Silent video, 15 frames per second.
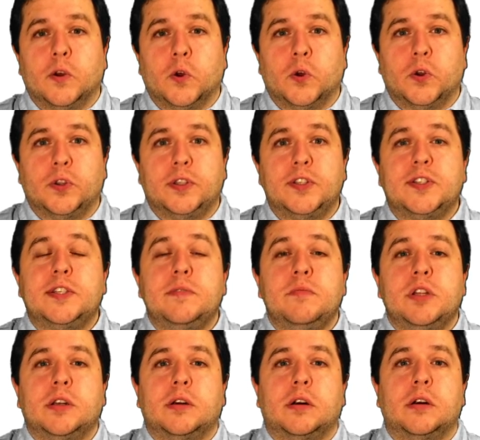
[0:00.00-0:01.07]

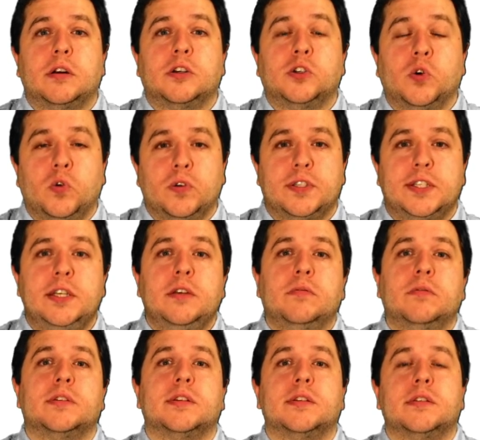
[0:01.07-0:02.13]
dissimilar call
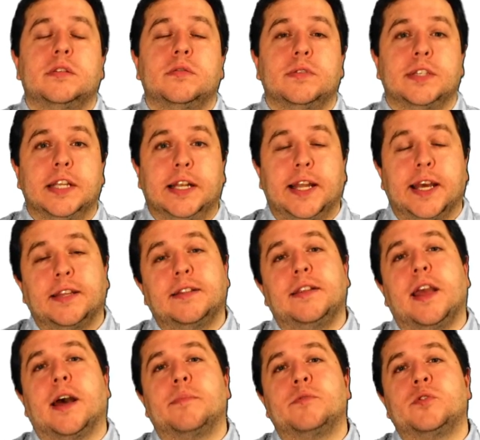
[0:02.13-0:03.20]
sequences to select the
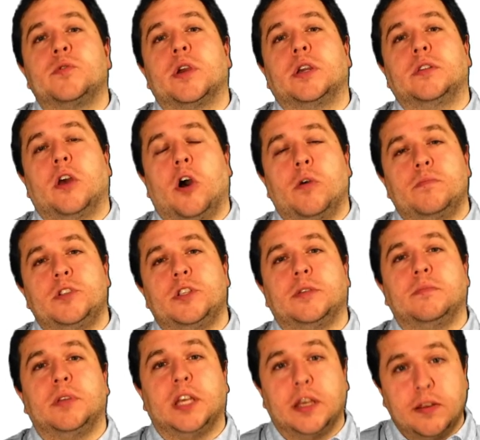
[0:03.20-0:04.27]
abstract object
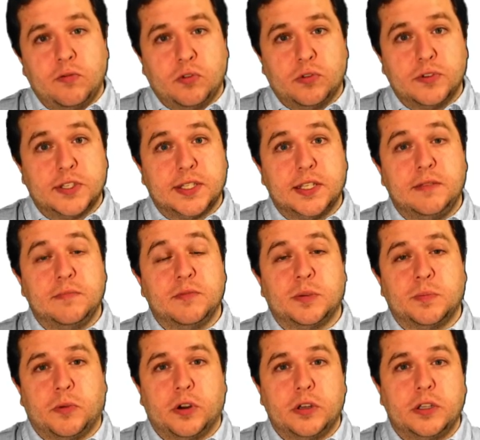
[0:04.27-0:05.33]
behavior seems
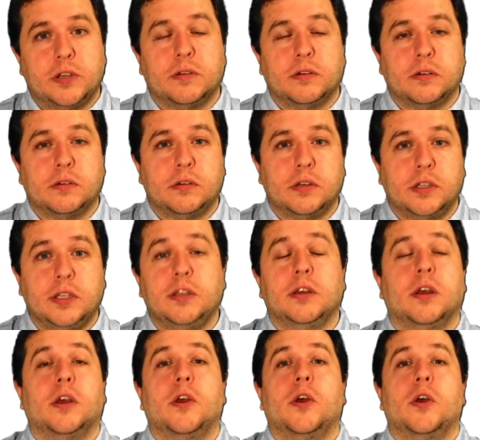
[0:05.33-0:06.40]
particularly
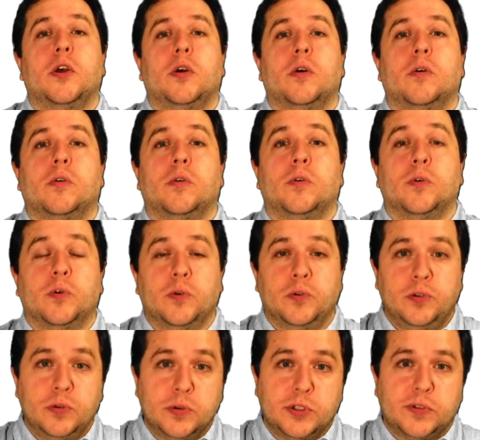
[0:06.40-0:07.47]

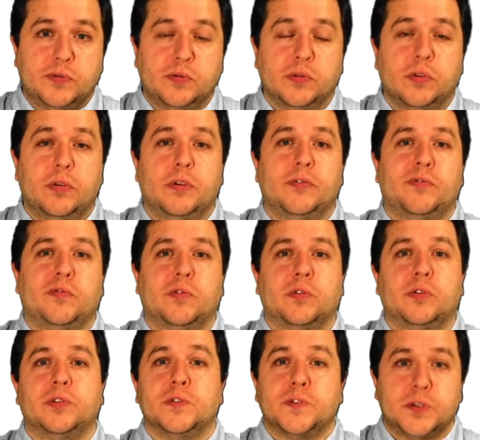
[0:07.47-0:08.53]
useful for
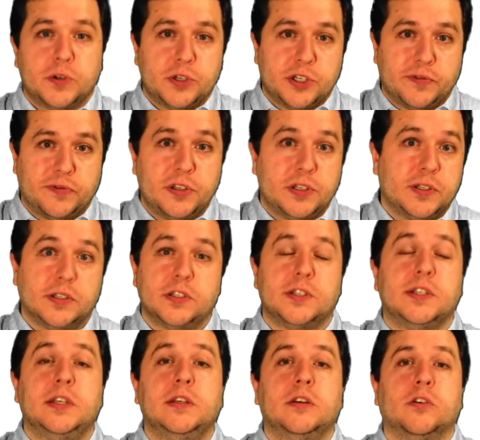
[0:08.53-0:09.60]
the search
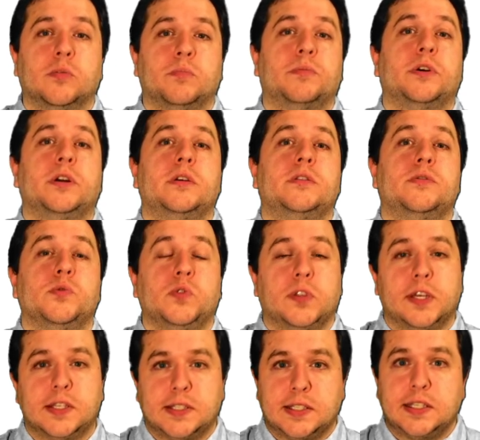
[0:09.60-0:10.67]
efficiency compared to
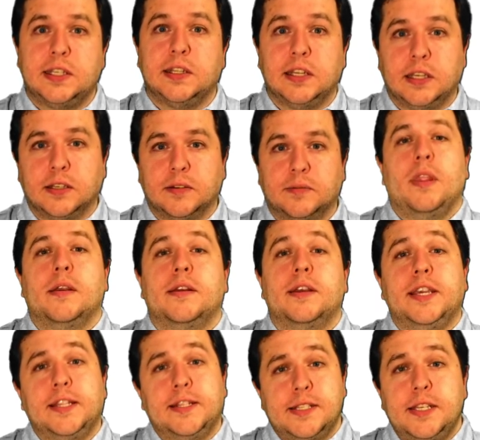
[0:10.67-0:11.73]
test seeding.
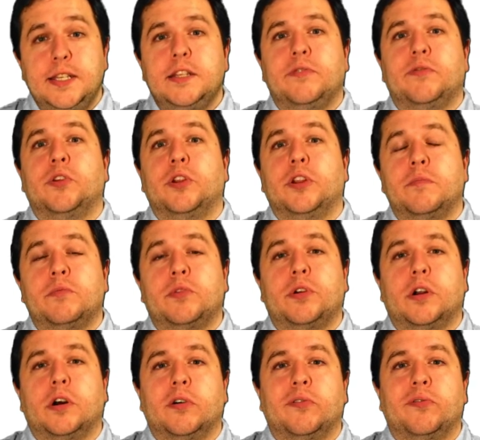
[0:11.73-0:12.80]
Indeed, if the number of